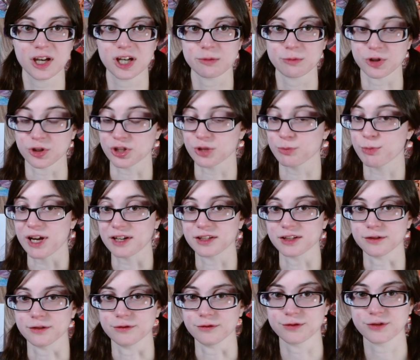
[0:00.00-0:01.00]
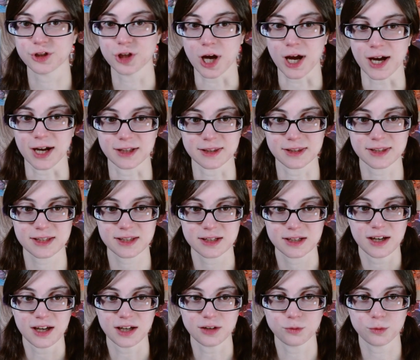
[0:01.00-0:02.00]
perspective shots,
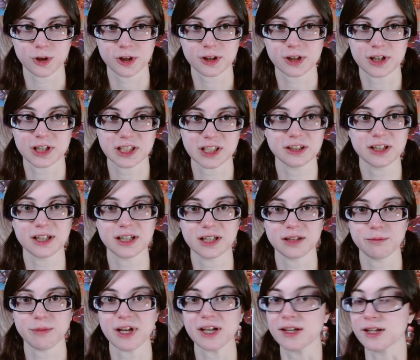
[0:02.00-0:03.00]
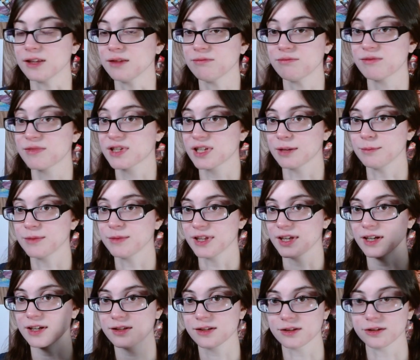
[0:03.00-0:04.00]
and work on making some
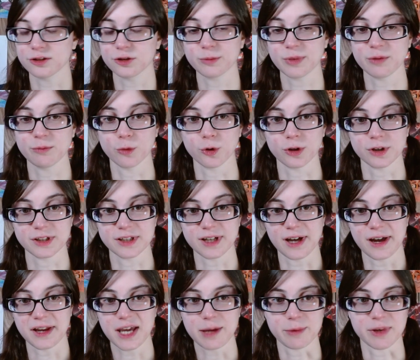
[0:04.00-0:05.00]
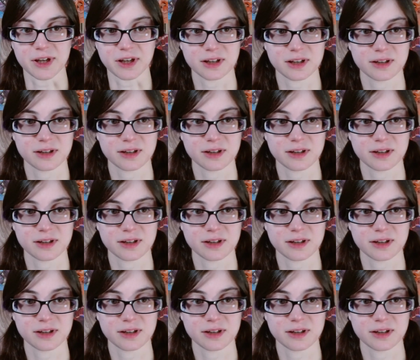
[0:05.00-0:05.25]
things a little bit more dynamic.